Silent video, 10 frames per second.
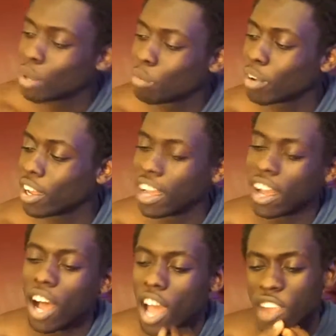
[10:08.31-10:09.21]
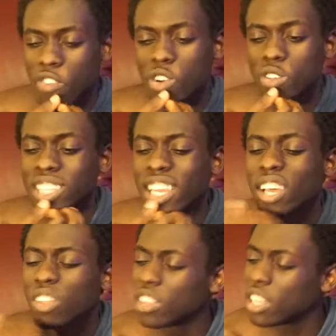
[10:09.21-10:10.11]
But I wrote
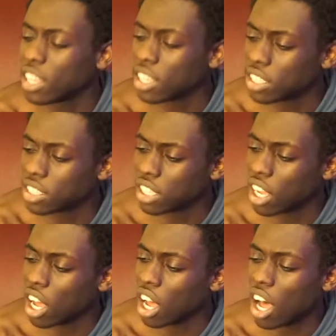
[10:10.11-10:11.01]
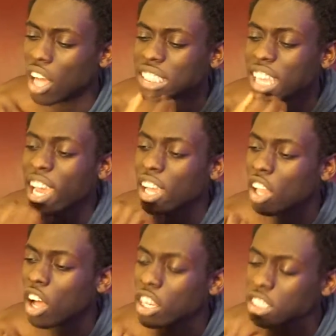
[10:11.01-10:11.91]
down these
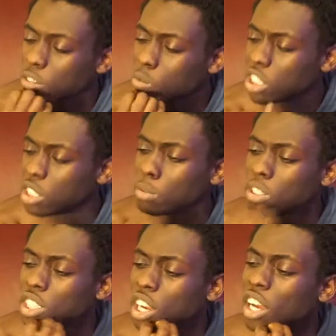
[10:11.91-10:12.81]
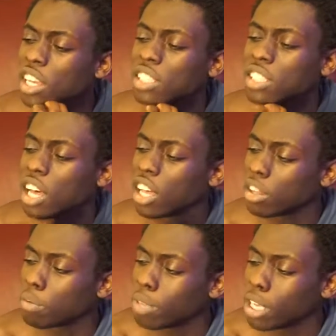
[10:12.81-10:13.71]
dialogues in which he was talking to
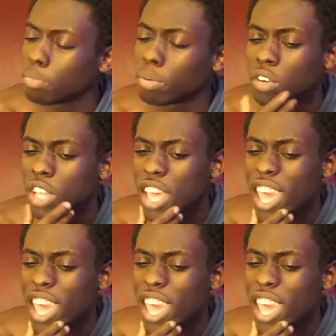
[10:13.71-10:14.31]
other people,